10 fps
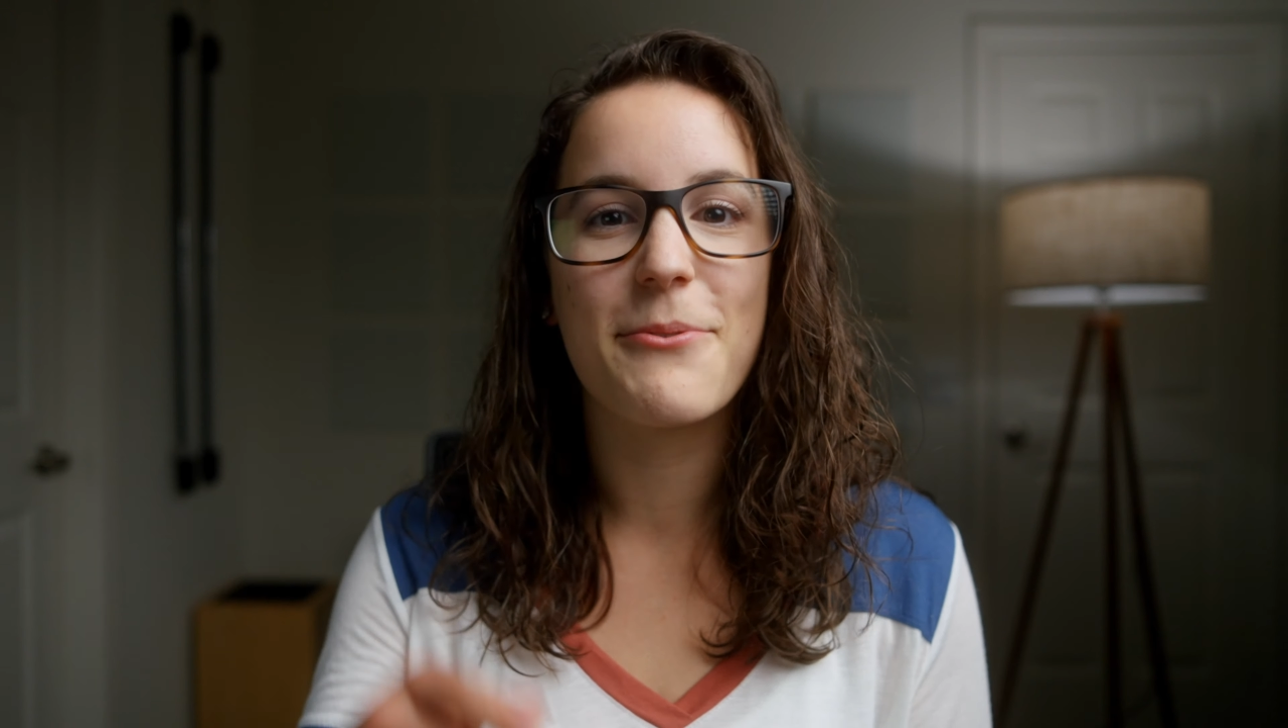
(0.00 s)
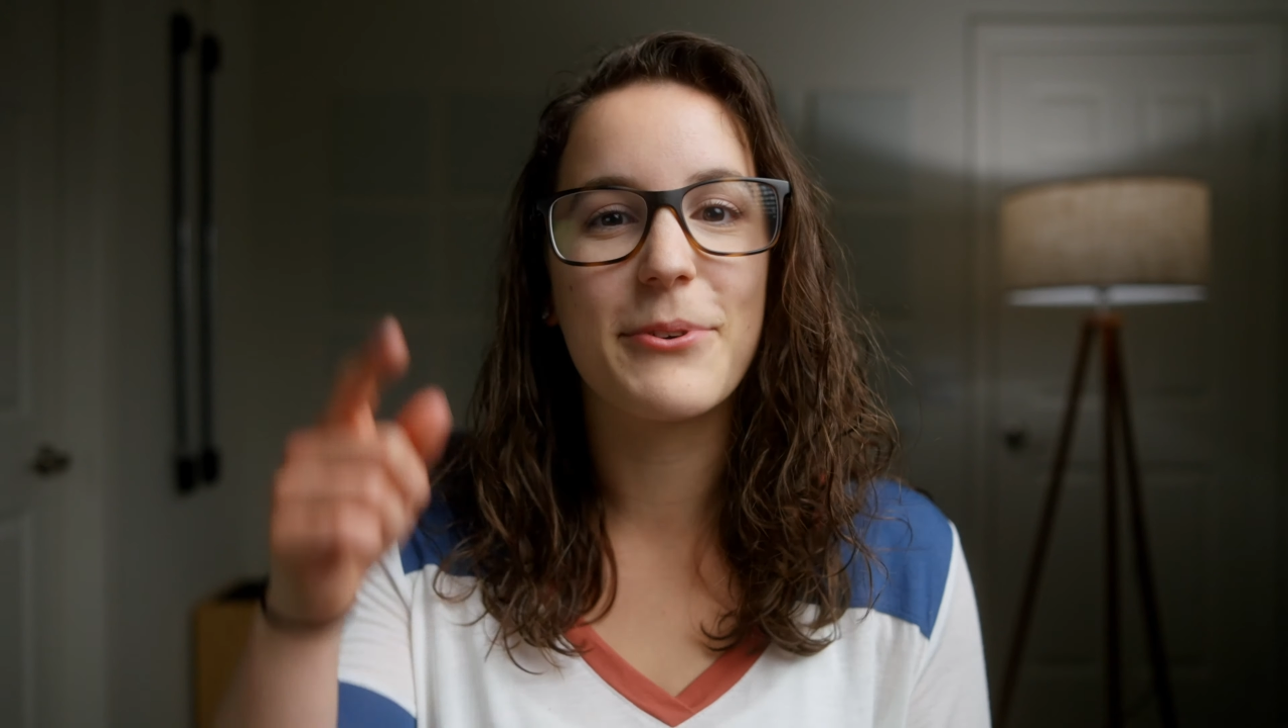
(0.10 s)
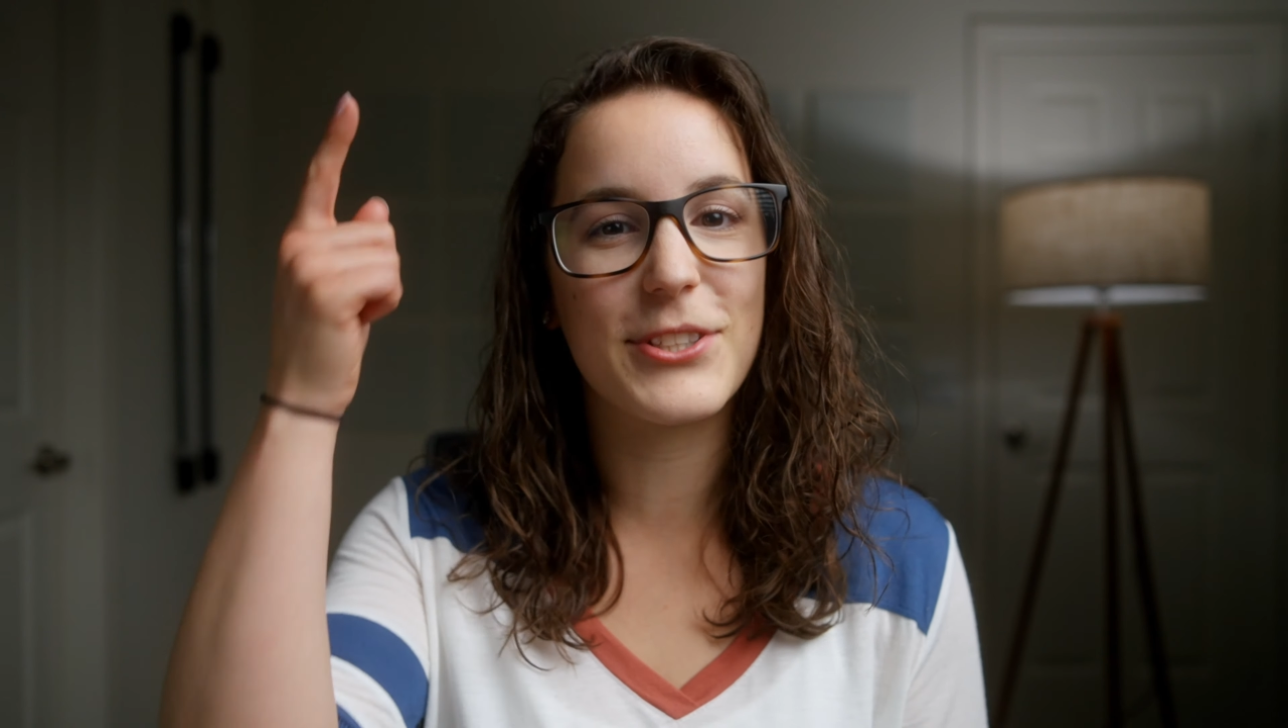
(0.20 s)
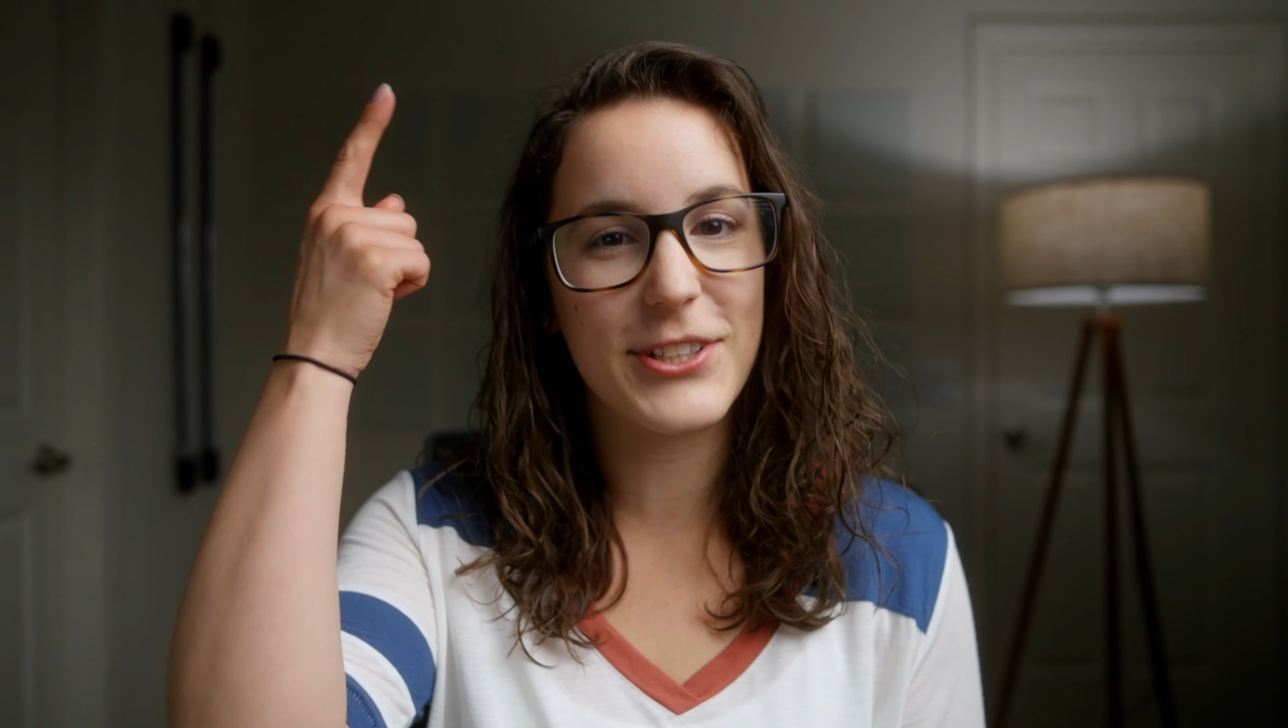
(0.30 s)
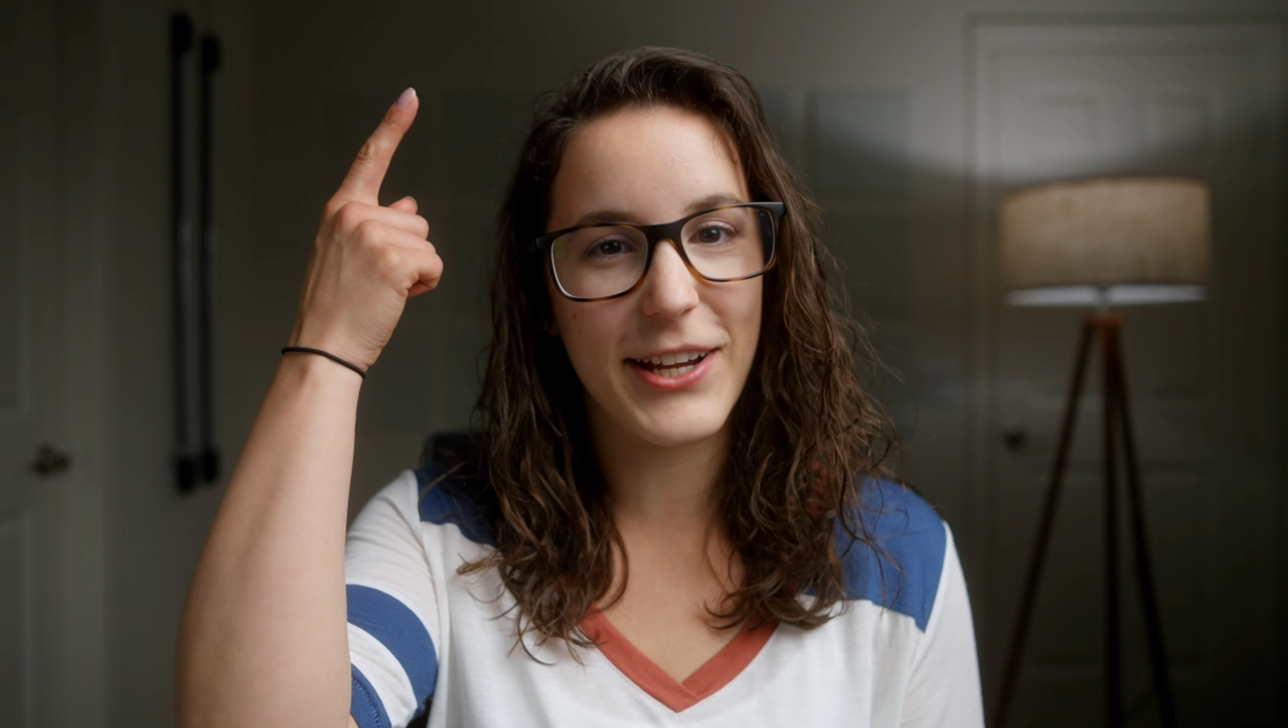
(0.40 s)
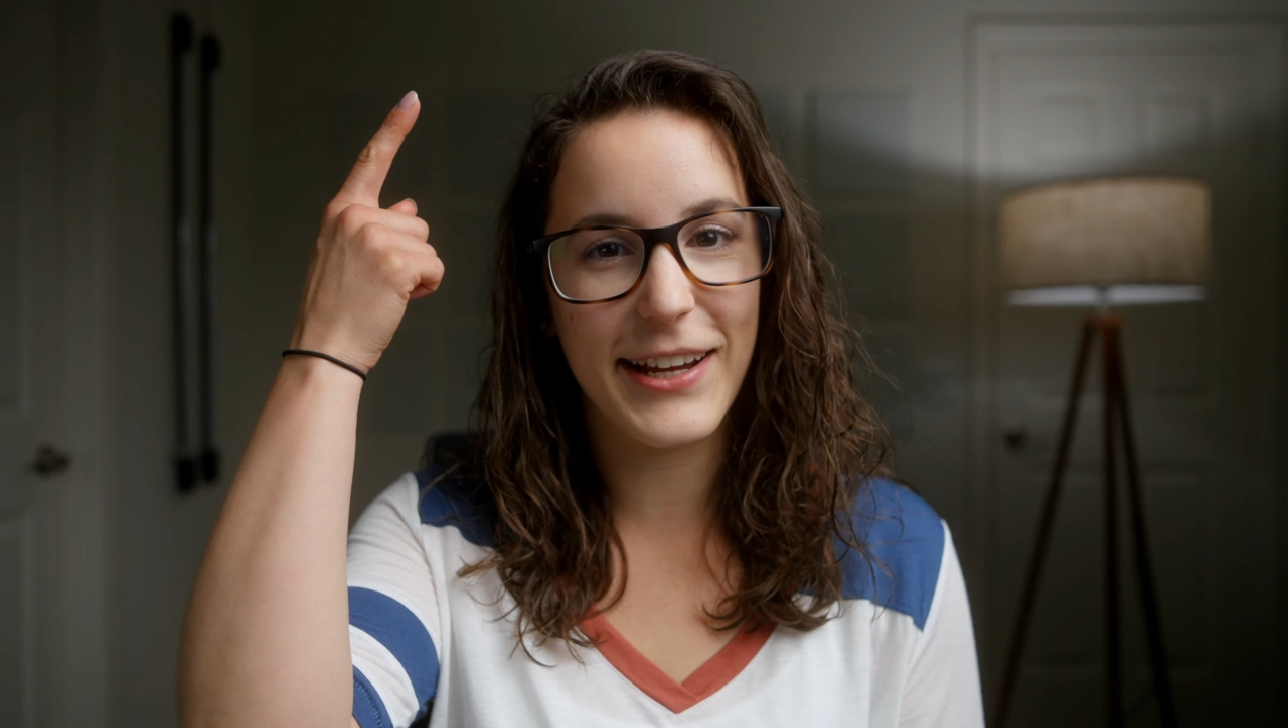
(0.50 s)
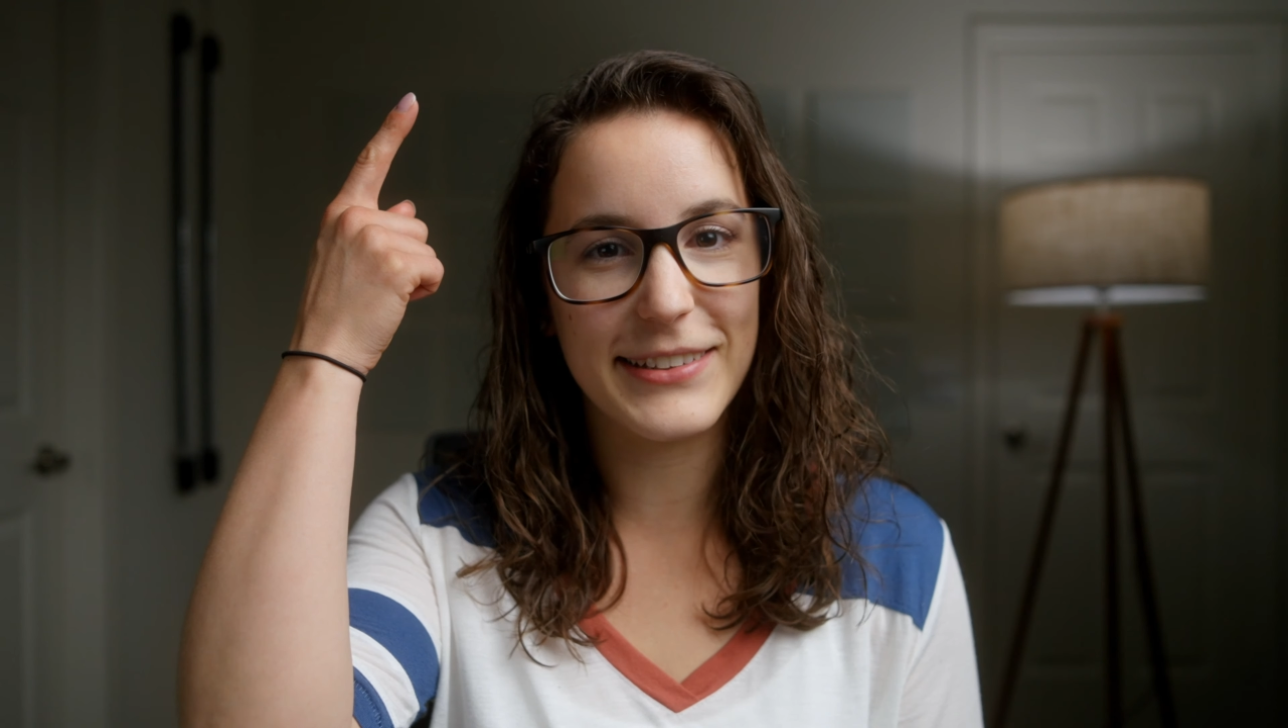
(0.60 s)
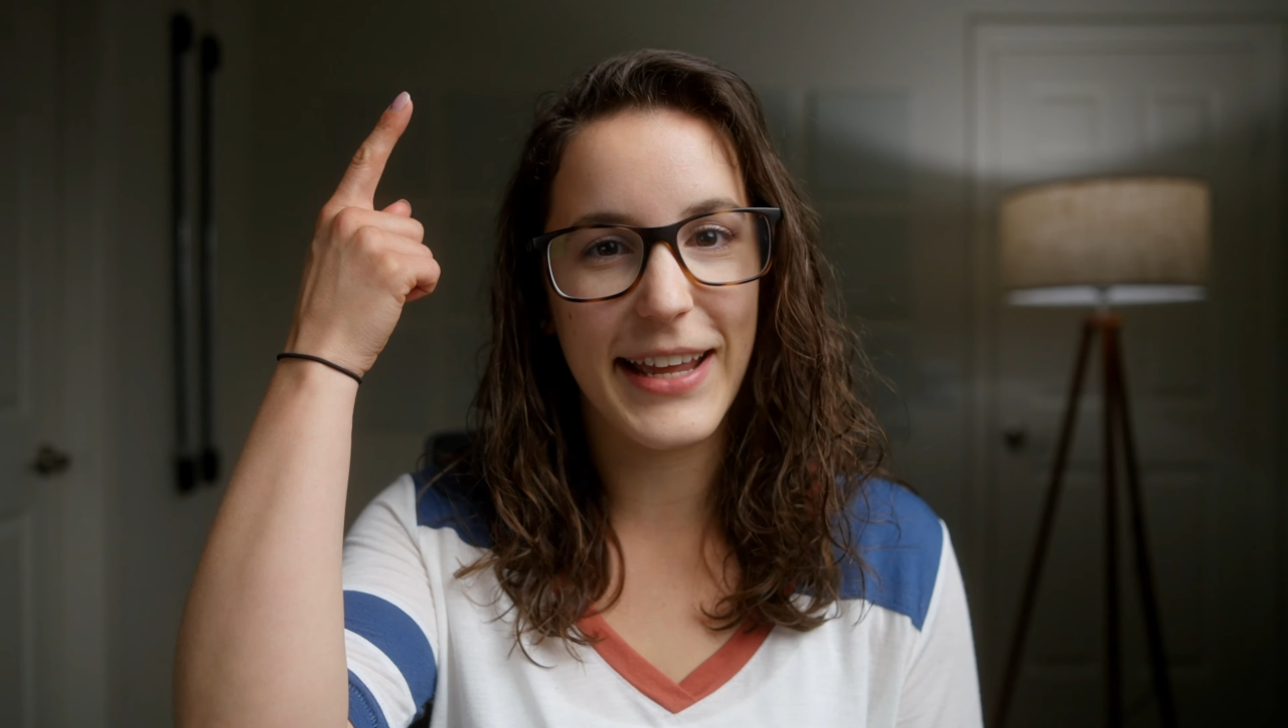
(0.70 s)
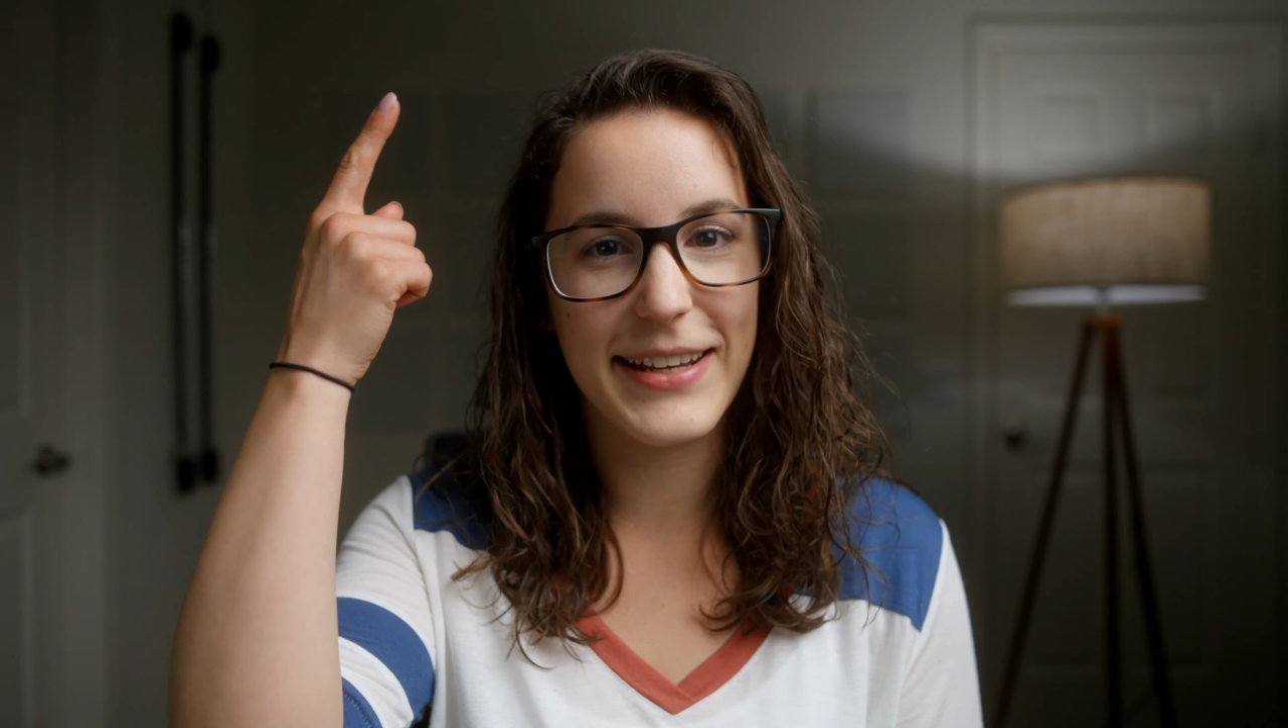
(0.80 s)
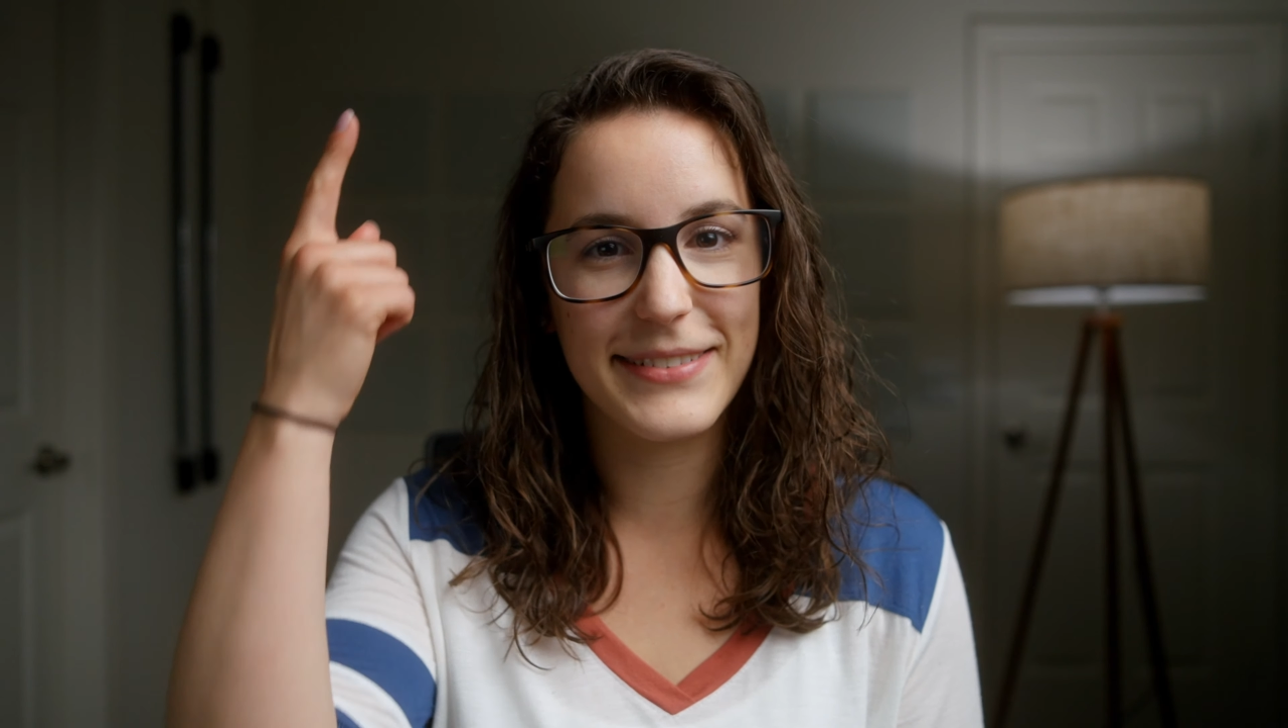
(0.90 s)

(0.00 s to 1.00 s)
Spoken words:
which is our hair light.